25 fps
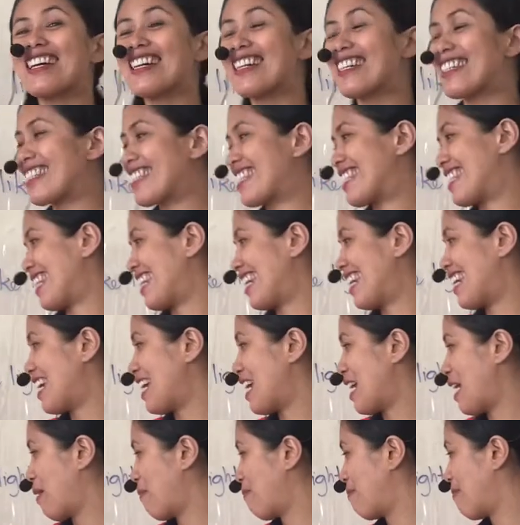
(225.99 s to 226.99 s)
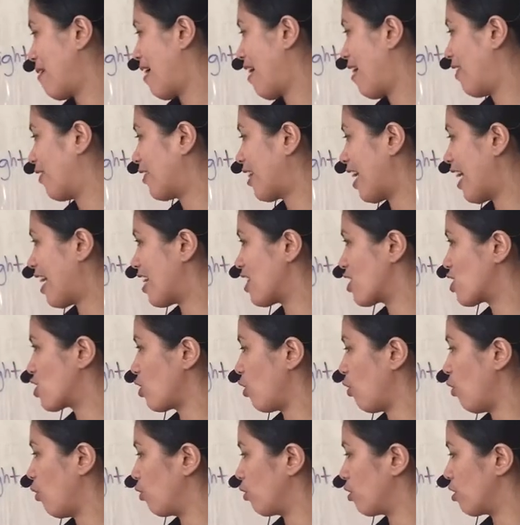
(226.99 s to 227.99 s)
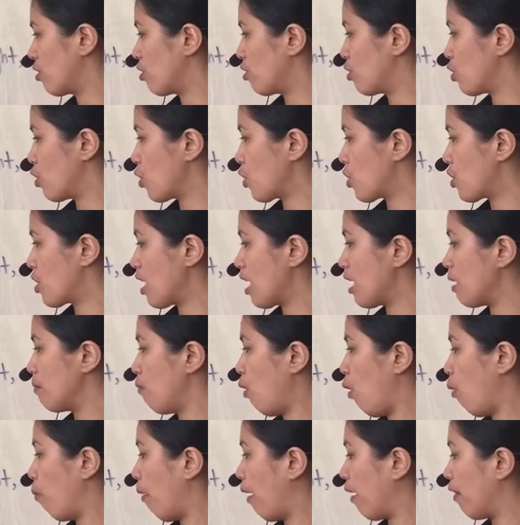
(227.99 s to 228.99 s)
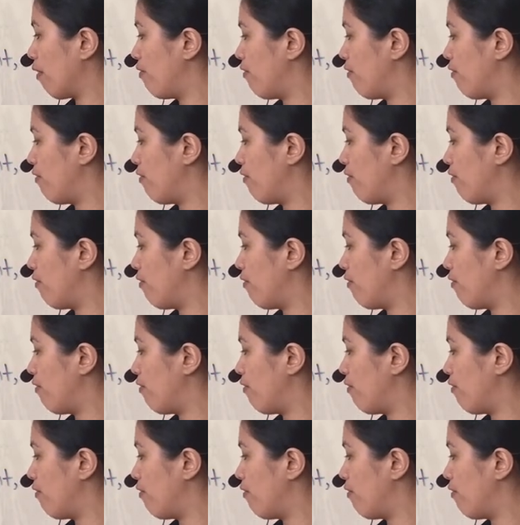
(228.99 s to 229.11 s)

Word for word: sleep okay so do you think mobile